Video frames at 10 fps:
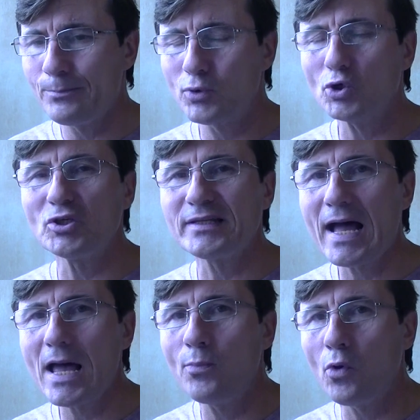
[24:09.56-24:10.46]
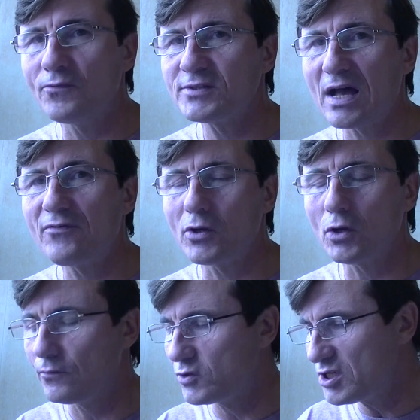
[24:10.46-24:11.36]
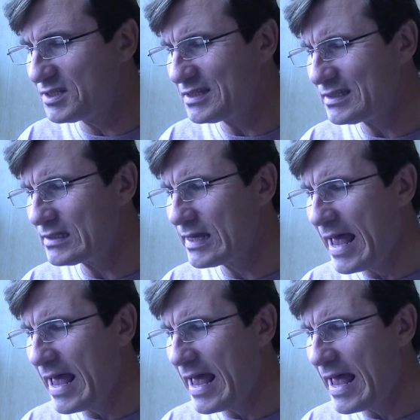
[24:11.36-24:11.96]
prototype of suffering of Jesus,